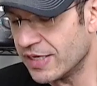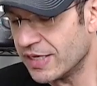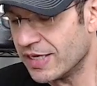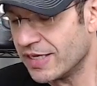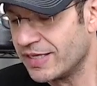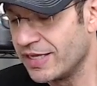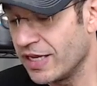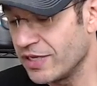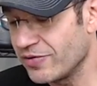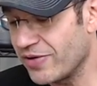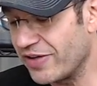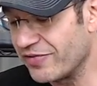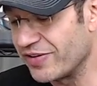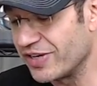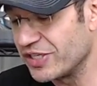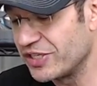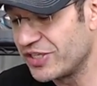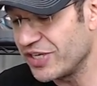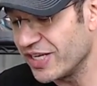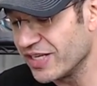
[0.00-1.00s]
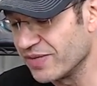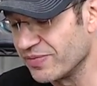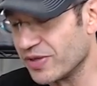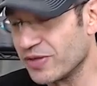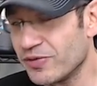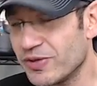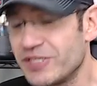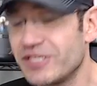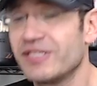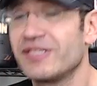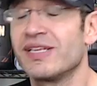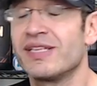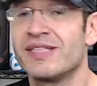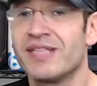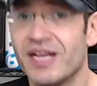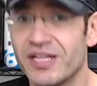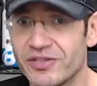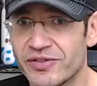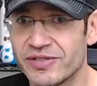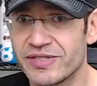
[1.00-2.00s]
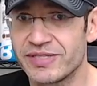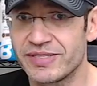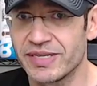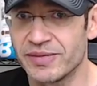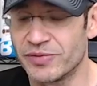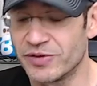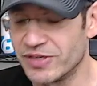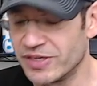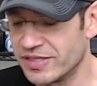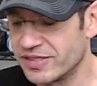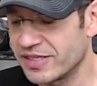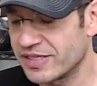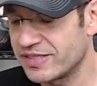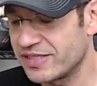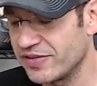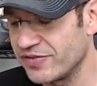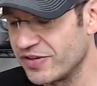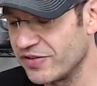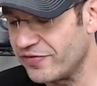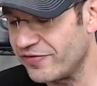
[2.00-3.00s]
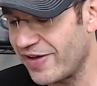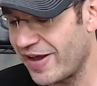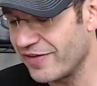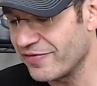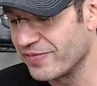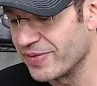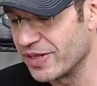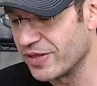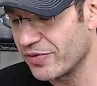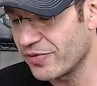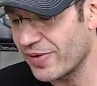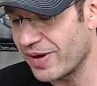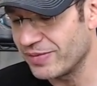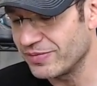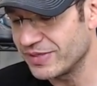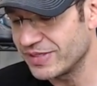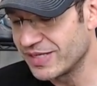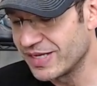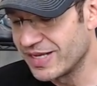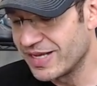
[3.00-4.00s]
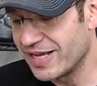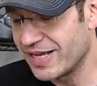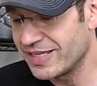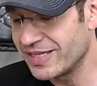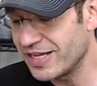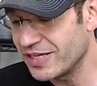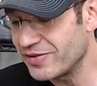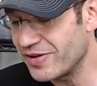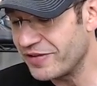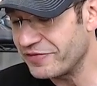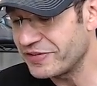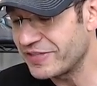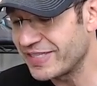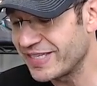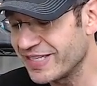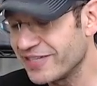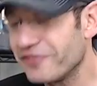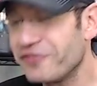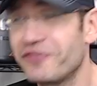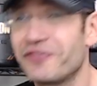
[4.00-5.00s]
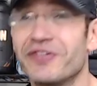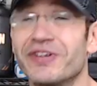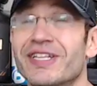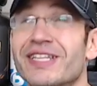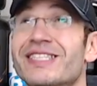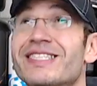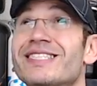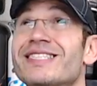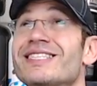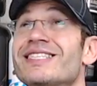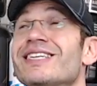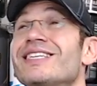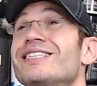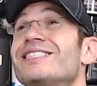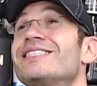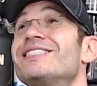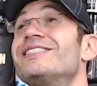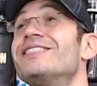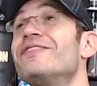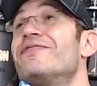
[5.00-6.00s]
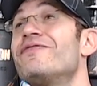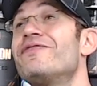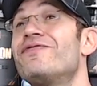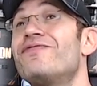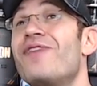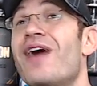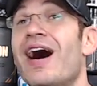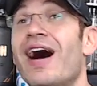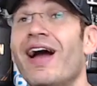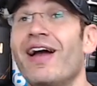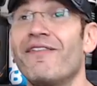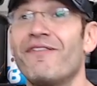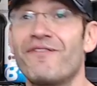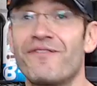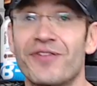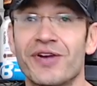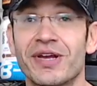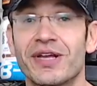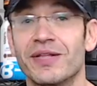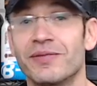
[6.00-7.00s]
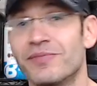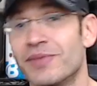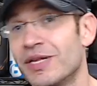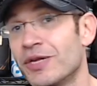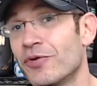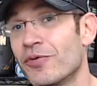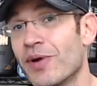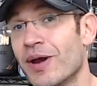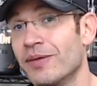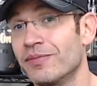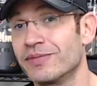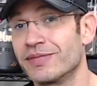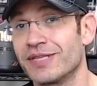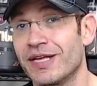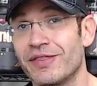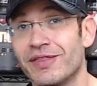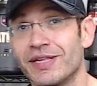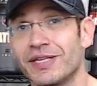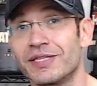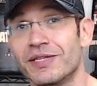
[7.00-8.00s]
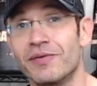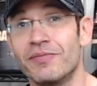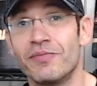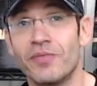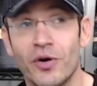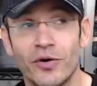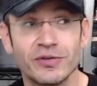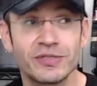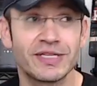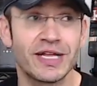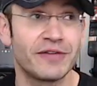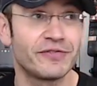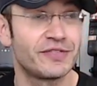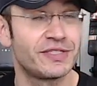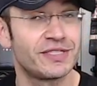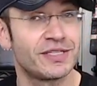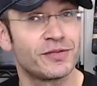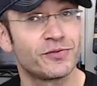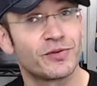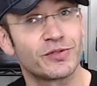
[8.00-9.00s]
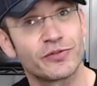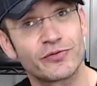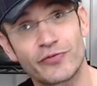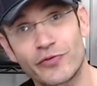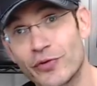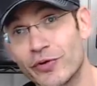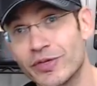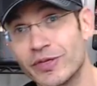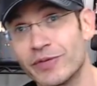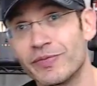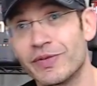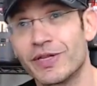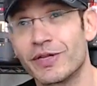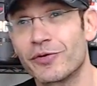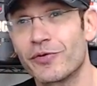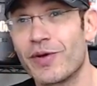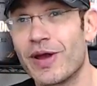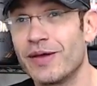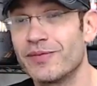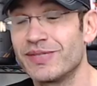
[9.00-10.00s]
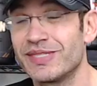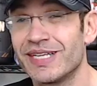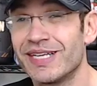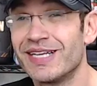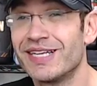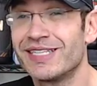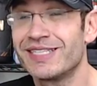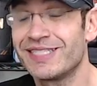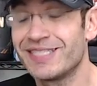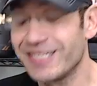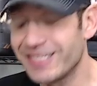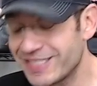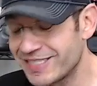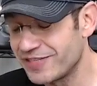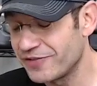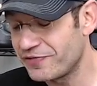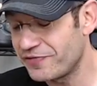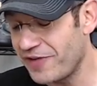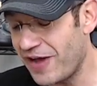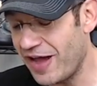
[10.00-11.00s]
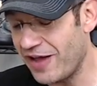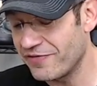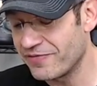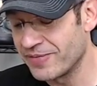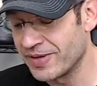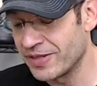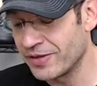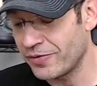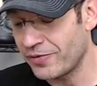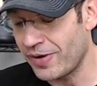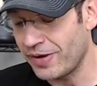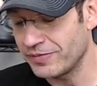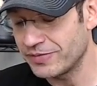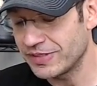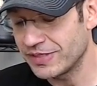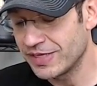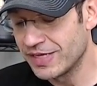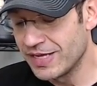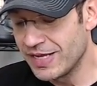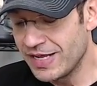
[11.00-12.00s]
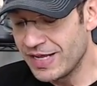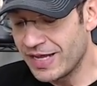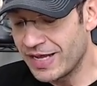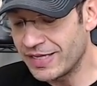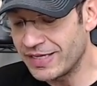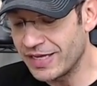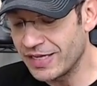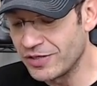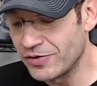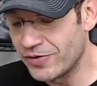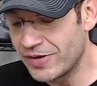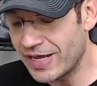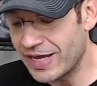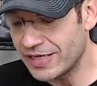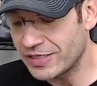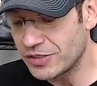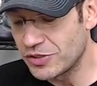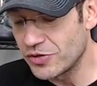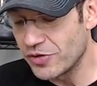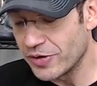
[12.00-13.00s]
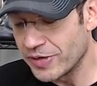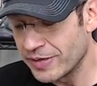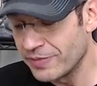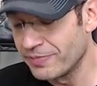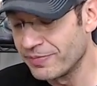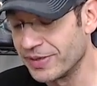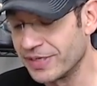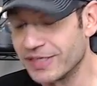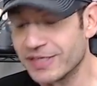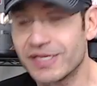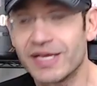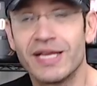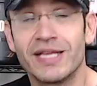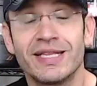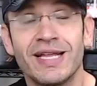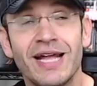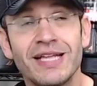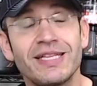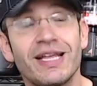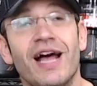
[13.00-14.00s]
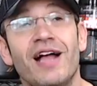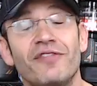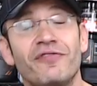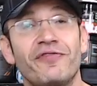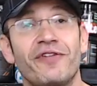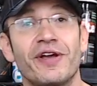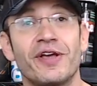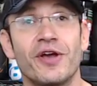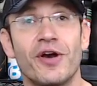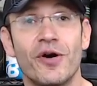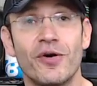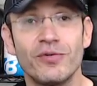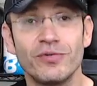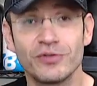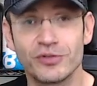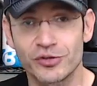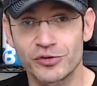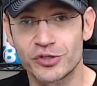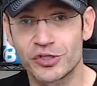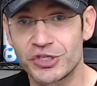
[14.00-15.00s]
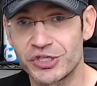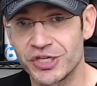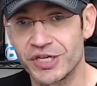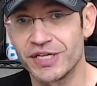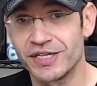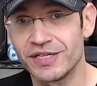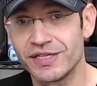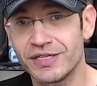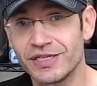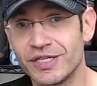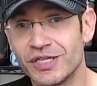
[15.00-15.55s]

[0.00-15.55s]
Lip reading: Then you have igenomine, which is another stimulant at 75 milligrams. And then you have synephrine at 65 freaking milligrams. I think the most I've seen was 40 milligrams, 65 milligrams. And then you get yohimbine, not alpha-yo, so chill.